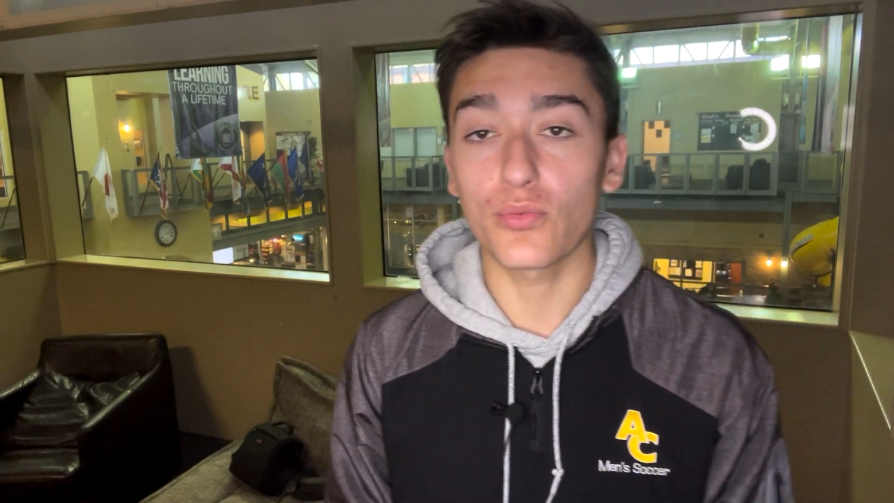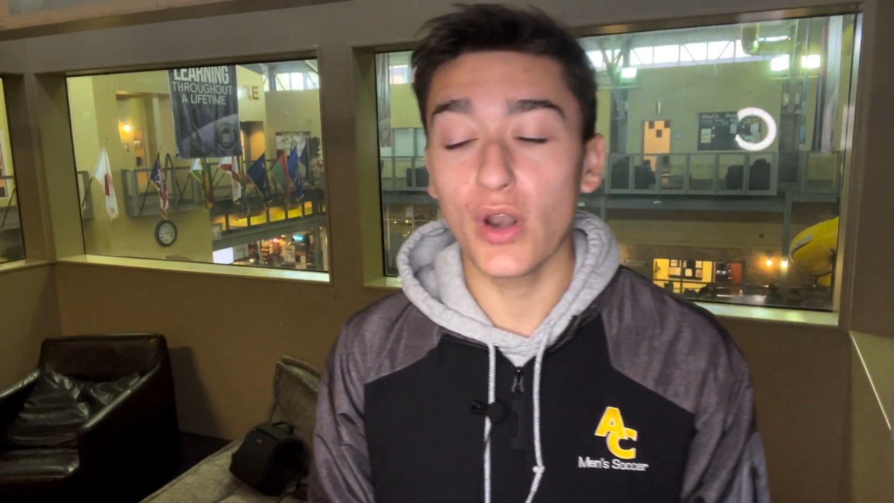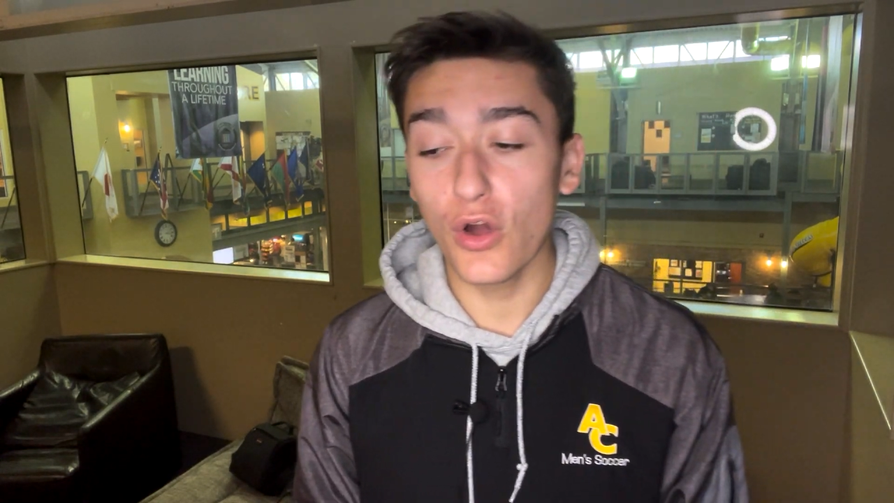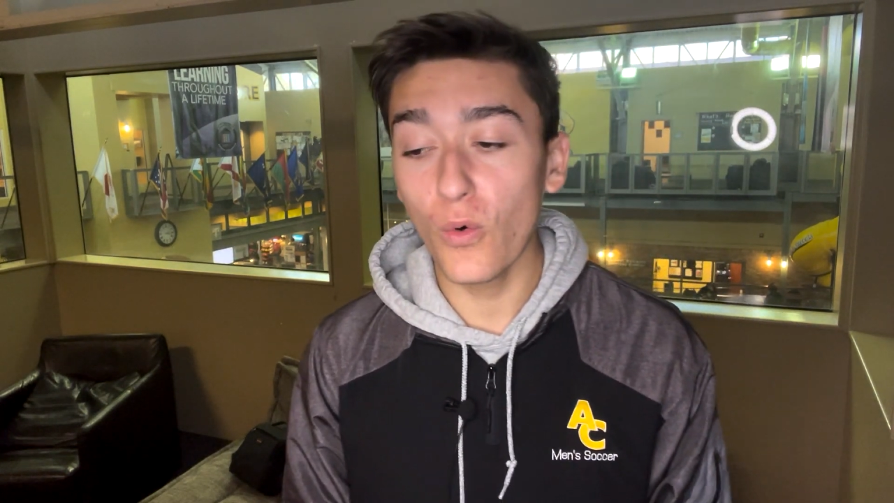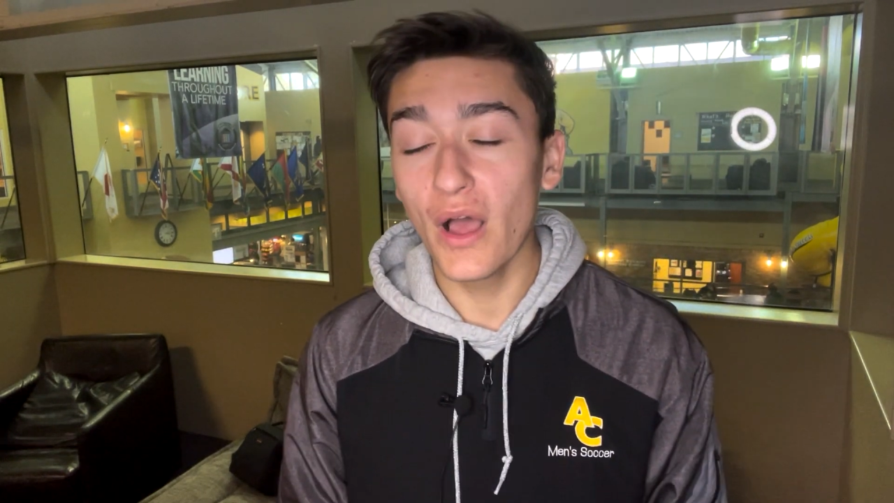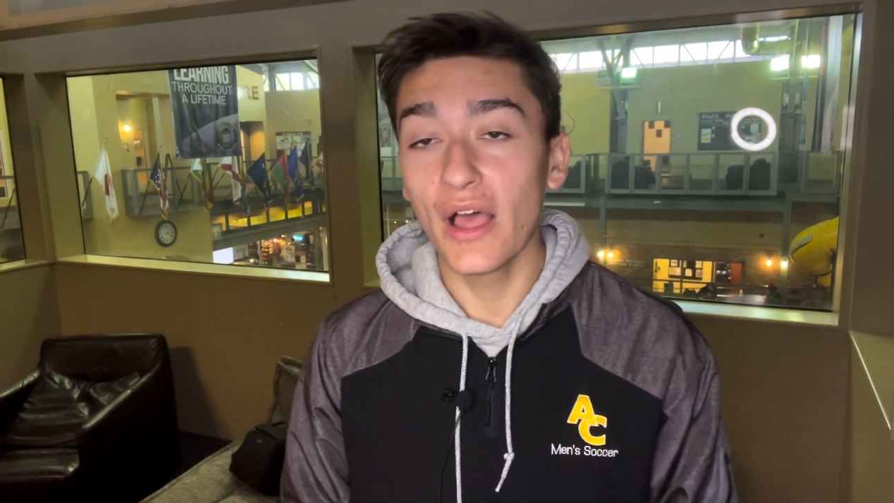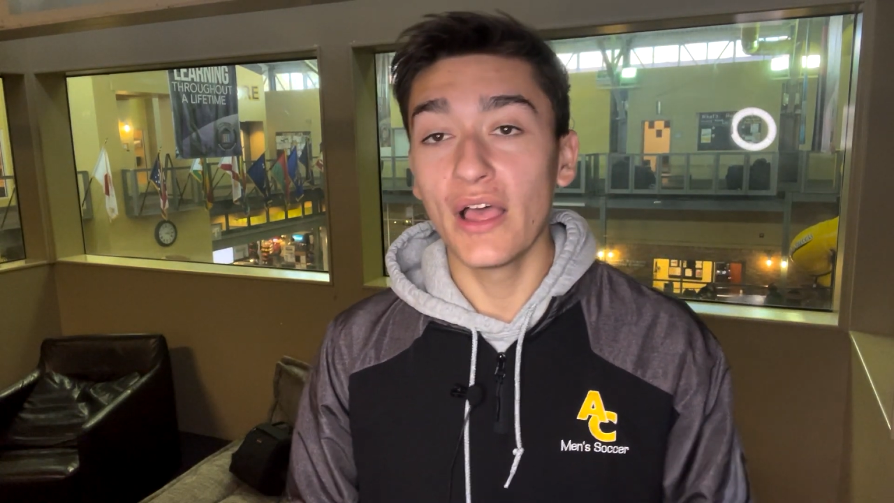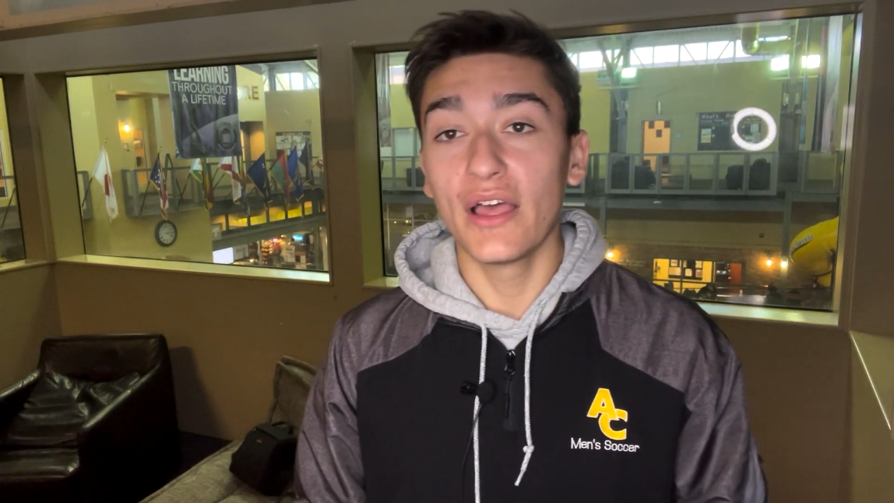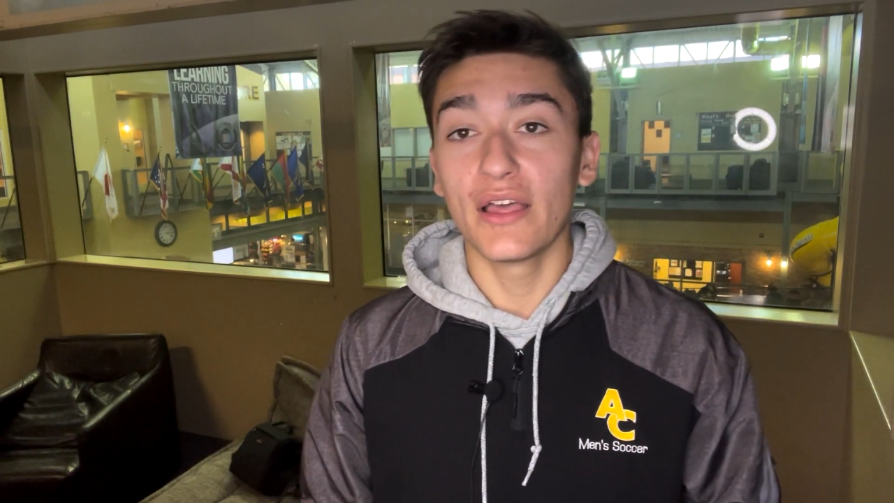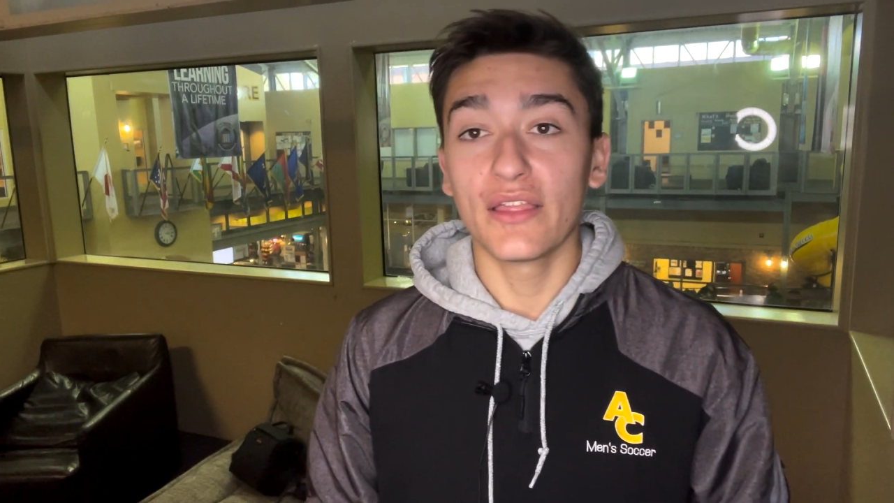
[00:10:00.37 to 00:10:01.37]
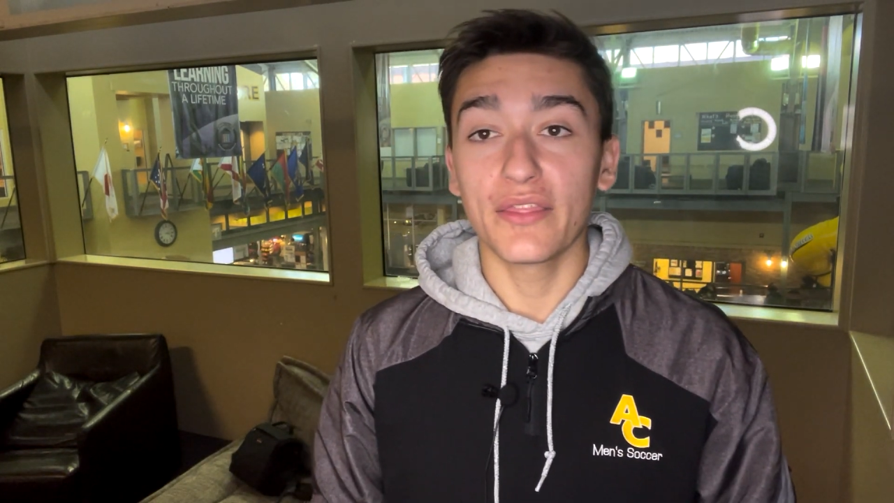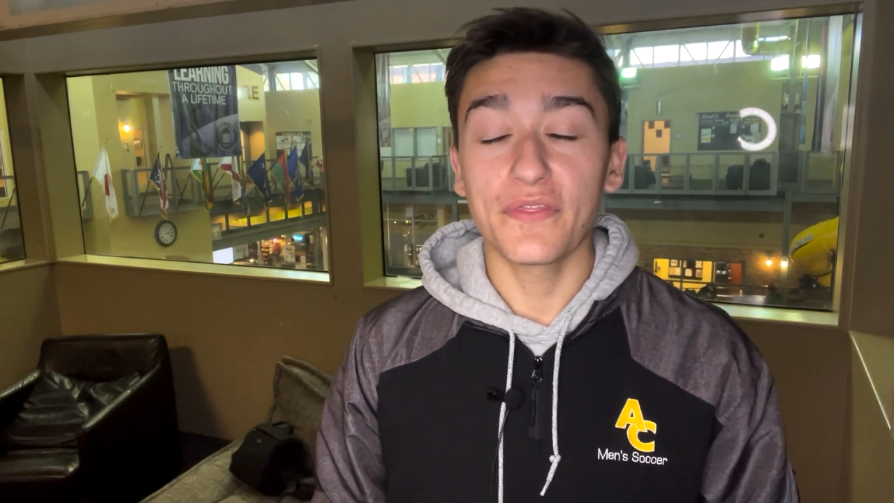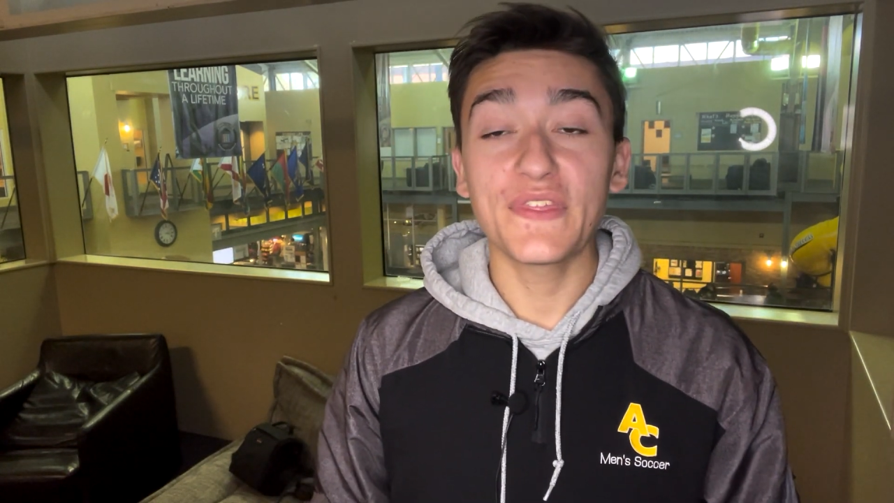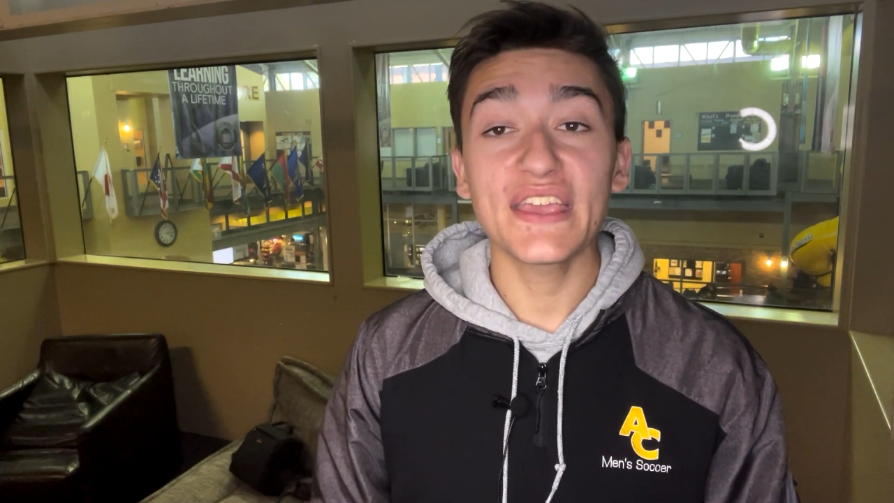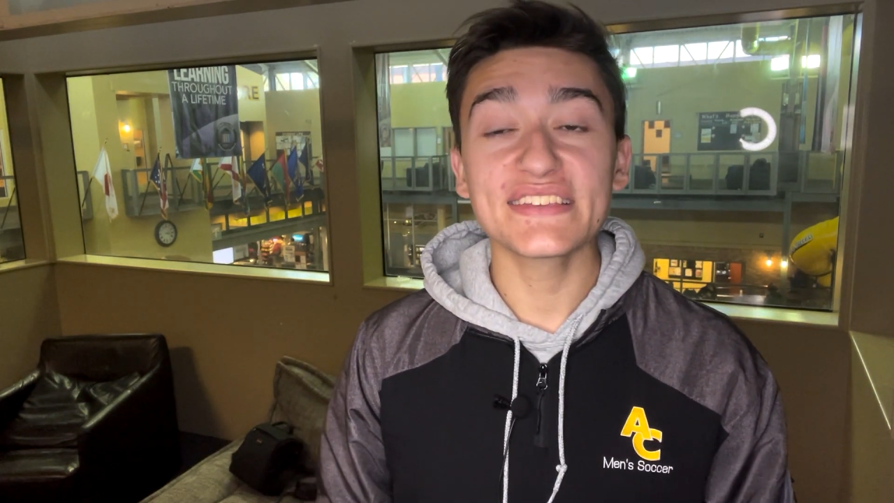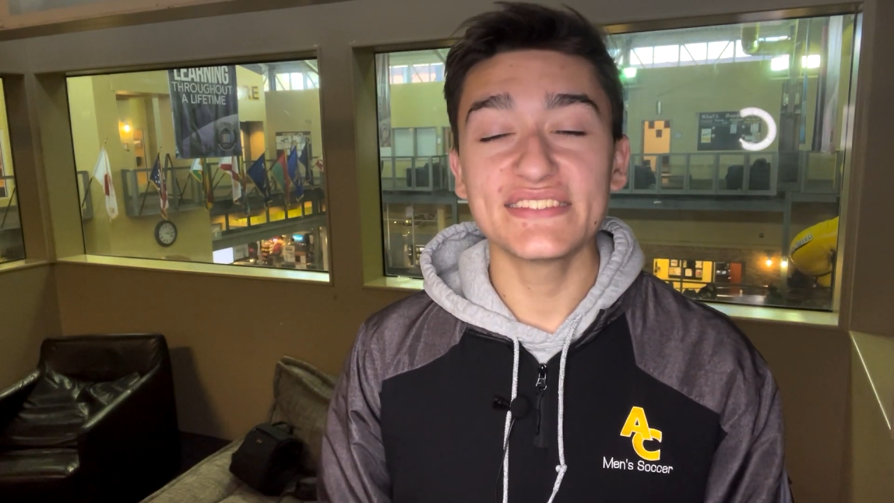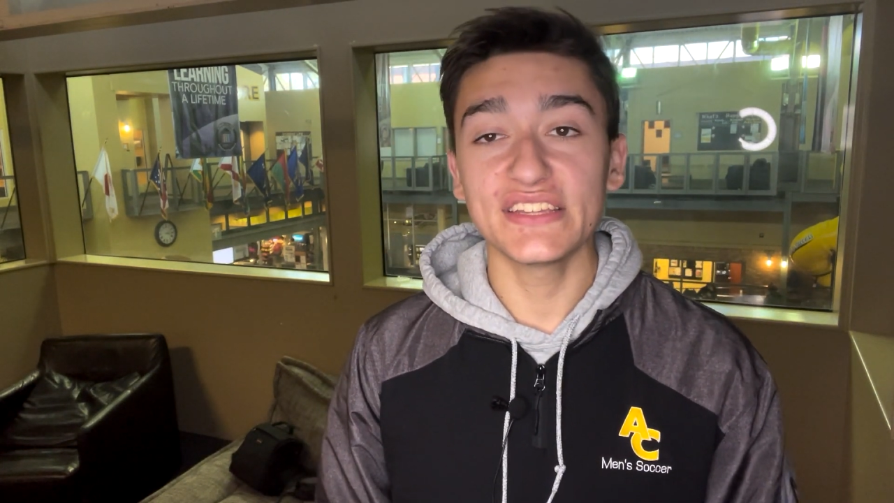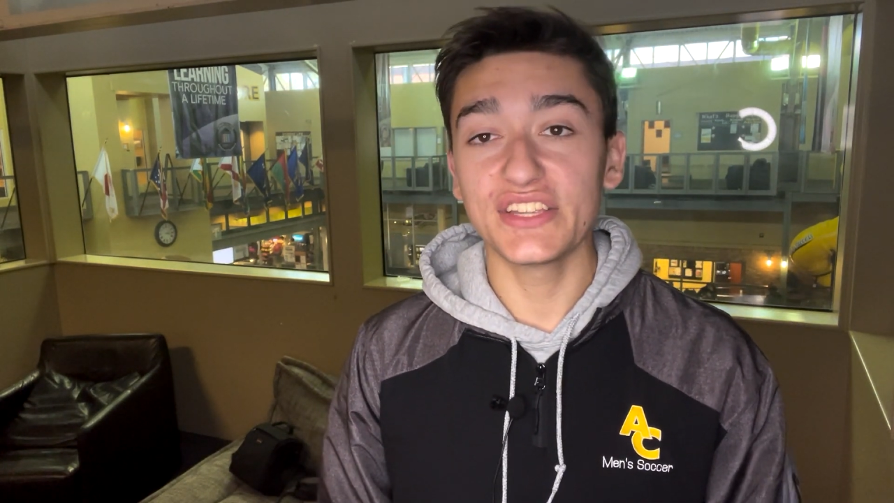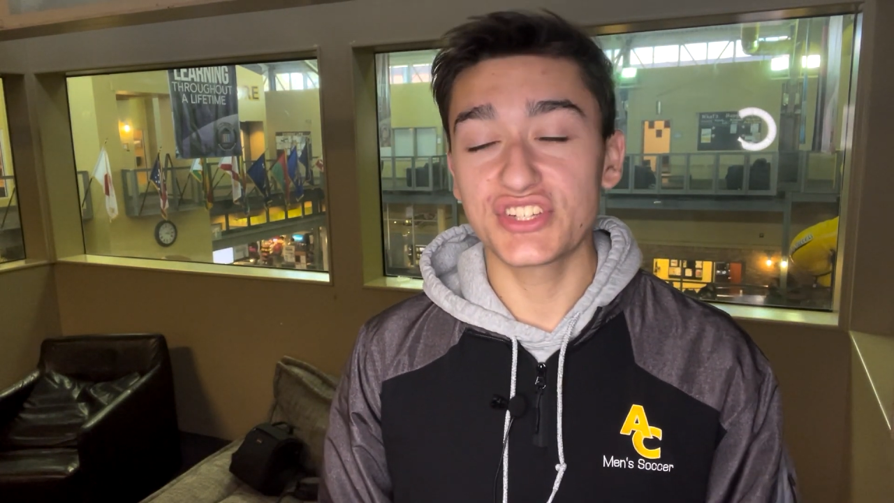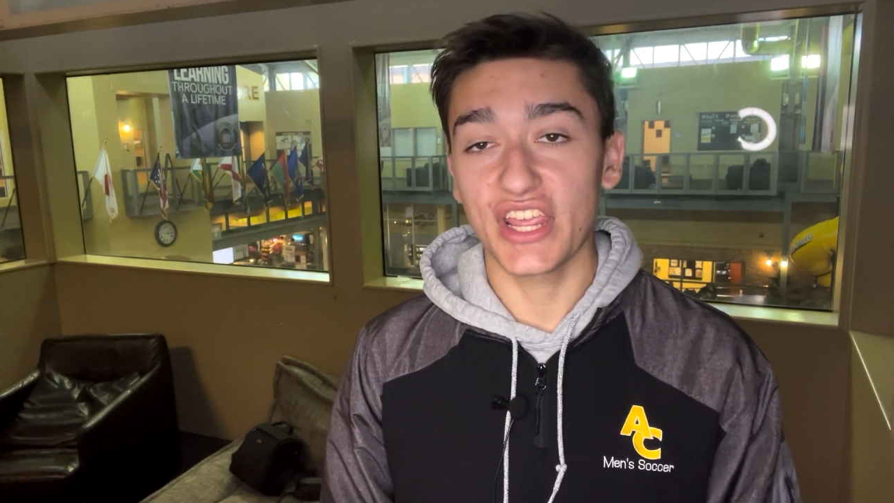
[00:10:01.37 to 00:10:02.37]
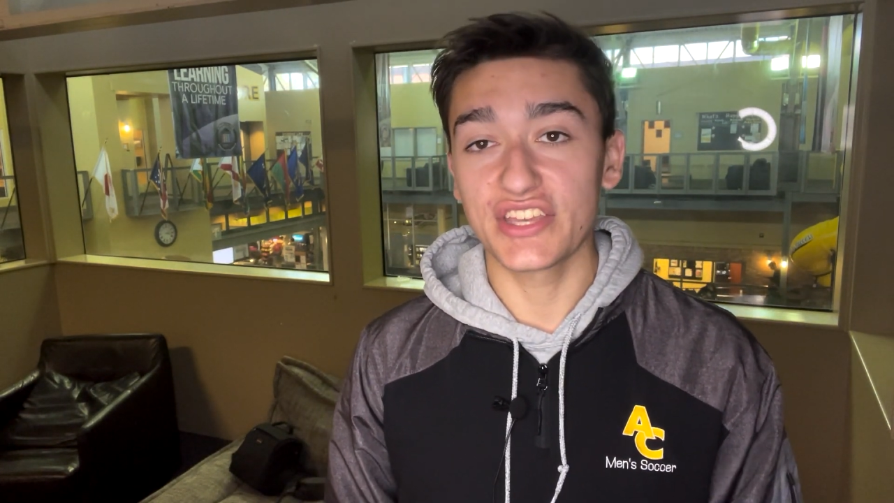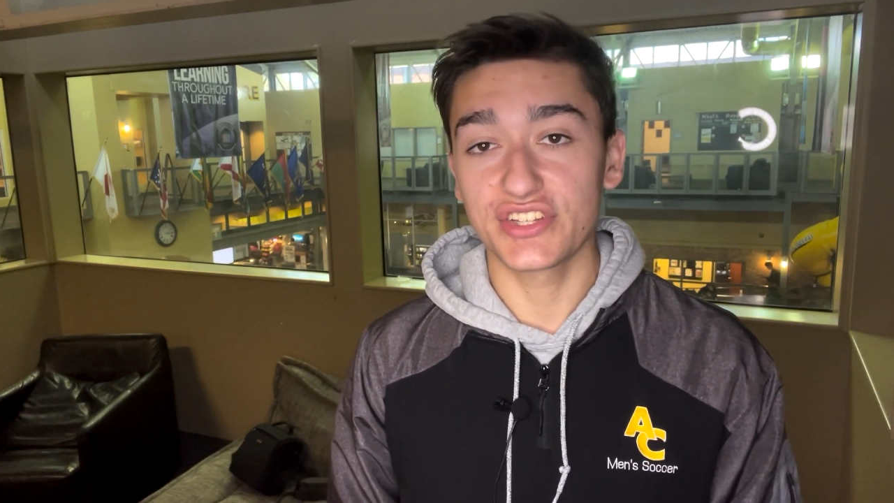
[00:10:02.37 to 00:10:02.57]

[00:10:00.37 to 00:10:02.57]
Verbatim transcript: row things need to change